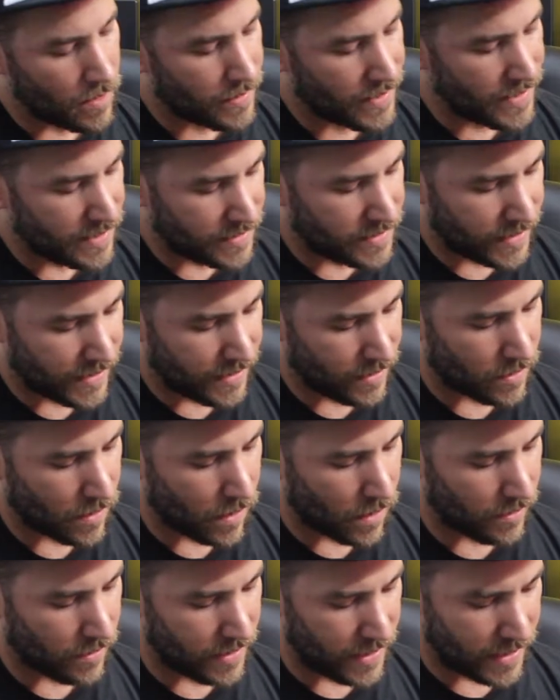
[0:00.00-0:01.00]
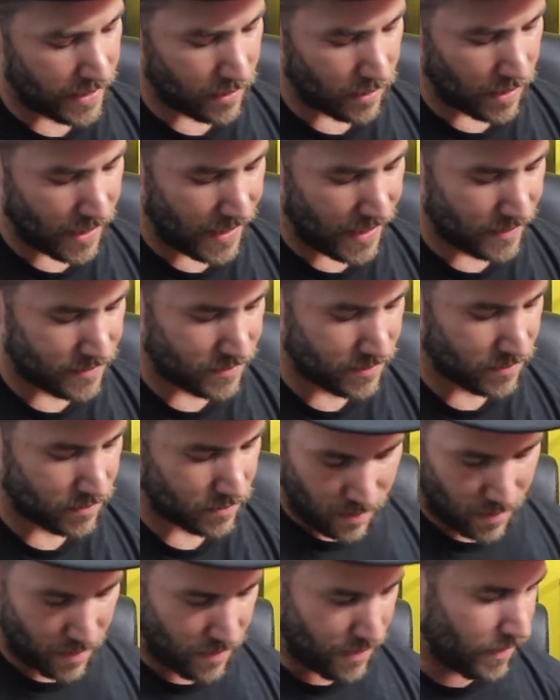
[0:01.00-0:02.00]
These here are the inlays.
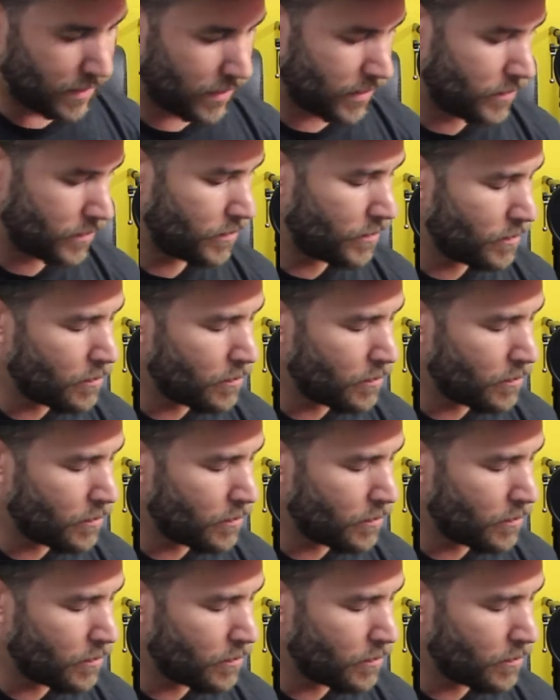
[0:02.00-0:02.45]
They're